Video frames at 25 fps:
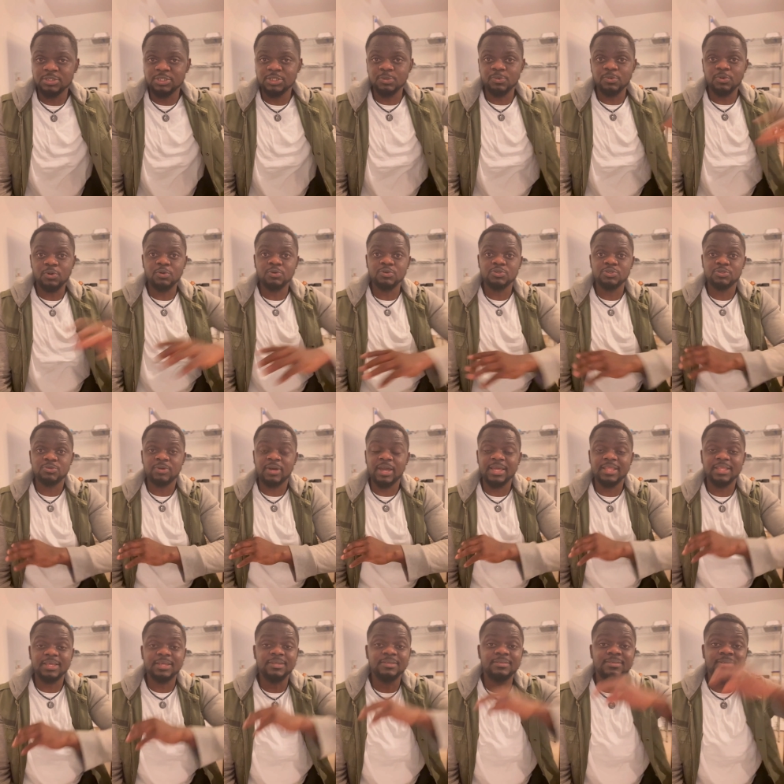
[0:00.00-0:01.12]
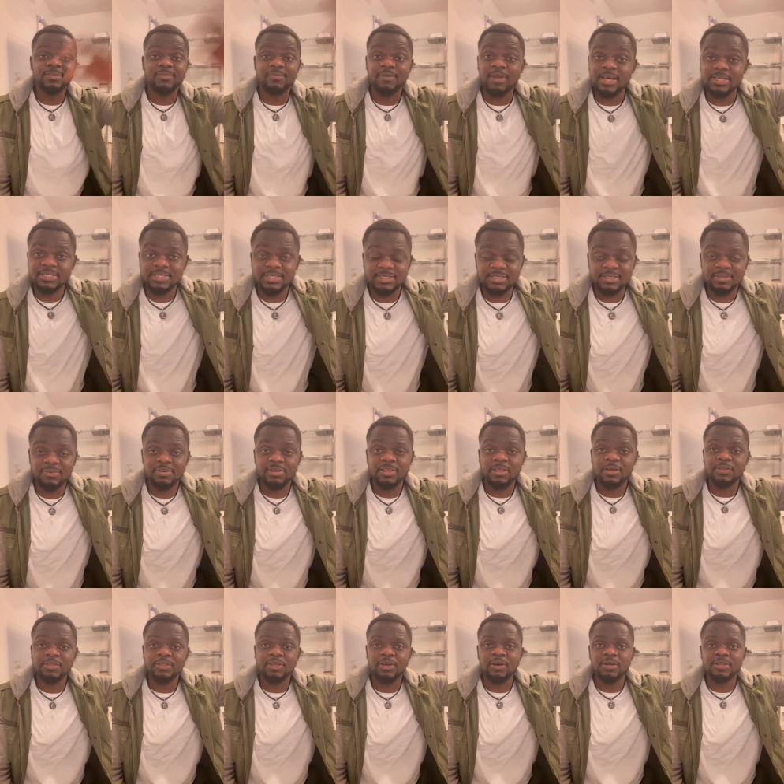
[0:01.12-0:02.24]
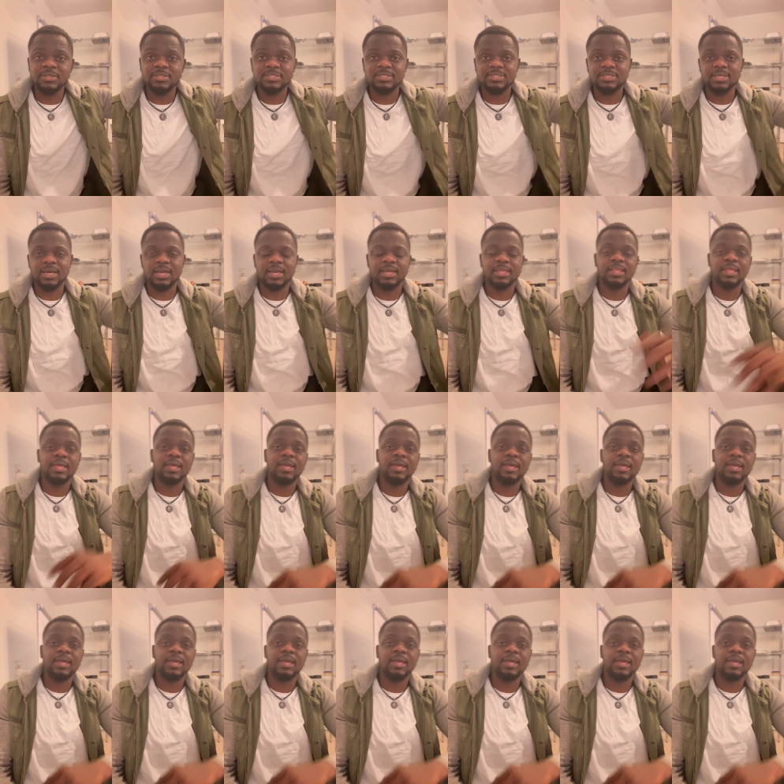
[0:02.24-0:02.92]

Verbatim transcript: She will go try the grass that's greener on the other side.